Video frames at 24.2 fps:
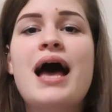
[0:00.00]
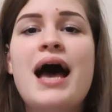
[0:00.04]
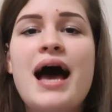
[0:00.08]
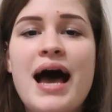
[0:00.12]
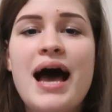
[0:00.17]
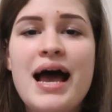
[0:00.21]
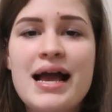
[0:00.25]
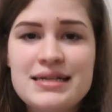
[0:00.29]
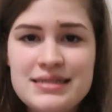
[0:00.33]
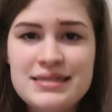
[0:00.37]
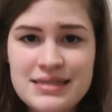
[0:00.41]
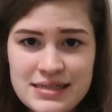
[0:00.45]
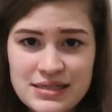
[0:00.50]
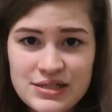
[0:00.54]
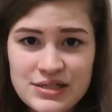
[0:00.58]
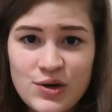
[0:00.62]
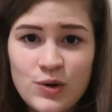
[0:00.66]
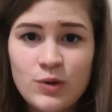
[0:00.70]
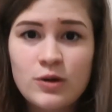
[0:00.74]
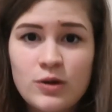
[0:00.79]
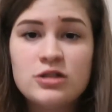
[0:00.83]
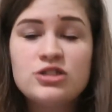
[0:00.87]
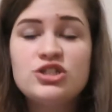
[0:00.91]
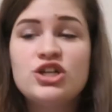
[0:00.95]
I did
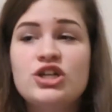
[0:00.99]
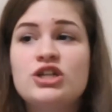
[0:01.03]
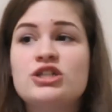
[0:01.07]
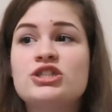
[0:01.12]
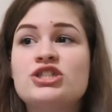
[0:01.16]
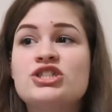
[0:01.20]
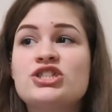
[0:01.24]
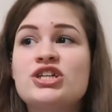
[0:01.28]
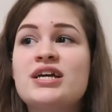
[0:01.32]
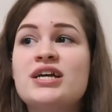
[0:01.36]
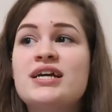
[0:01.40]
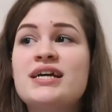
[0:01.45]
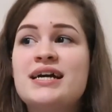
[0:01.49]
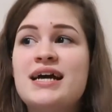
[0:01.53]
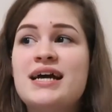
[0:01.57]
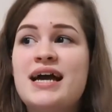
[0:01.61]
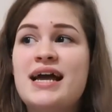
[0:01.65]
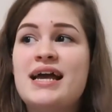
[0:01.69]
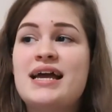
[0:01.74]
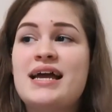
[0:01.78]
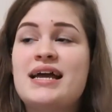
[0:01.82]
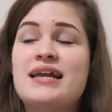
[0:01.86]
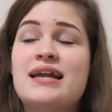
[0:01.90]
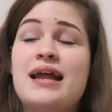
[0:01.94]
go to church
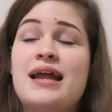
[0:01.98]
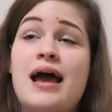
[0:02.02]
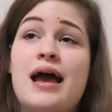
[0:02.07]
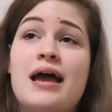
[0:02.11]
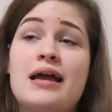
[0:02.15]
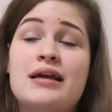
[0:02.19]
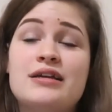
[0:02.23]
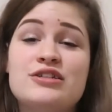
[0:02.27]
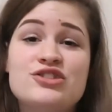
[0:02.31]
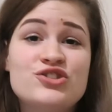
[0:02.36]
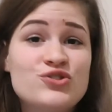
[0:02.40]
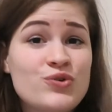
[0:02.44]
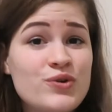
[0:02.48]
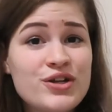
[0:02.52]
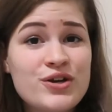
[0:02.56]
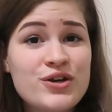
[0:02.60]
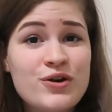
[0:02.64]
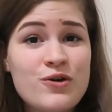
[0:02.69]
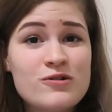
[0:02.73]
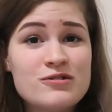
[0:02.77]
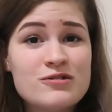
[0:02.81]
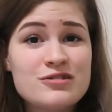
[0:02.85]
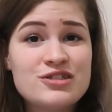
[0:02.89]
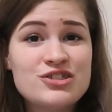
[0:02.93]
and I enjoyed
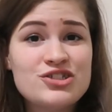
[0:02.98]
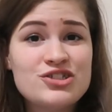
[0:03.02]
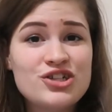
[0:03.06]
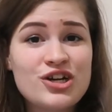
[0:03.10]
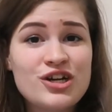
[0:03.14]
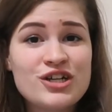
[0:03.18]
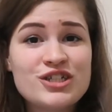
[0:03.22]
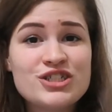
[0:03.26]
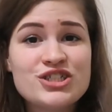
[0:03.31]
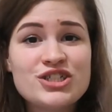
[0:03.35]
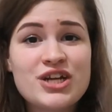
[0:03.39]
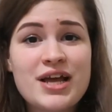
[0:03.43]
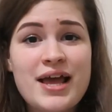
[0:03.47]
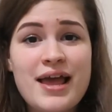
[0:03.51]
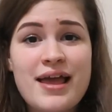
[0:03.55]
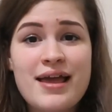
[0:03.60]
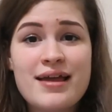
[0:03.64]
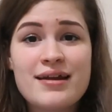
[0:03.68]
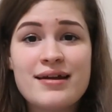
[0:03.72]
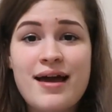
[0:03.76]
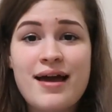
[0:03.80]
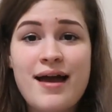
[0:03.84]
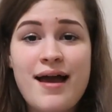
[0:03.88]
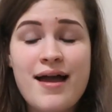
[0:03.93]
going to church
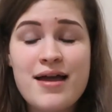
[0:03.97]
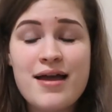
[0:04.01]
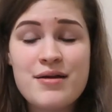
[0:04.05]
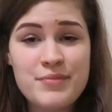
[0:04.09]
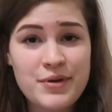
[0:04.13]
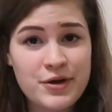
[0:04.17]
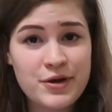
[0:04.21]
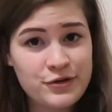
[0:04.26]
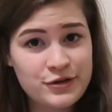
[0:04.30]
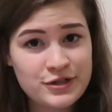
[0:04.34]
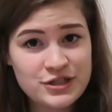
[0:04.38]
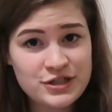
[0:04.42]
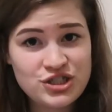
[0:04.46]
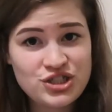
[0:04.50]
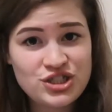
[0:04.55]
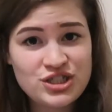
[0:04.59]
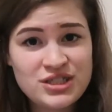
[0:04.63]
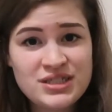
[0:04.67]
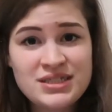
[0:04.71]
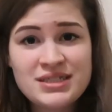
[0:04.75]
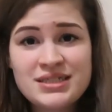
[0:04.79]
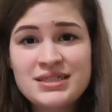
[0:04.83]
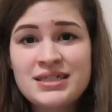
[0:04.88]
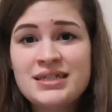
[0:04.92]
and I am a
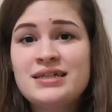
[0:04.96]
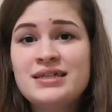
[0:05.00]
Christian.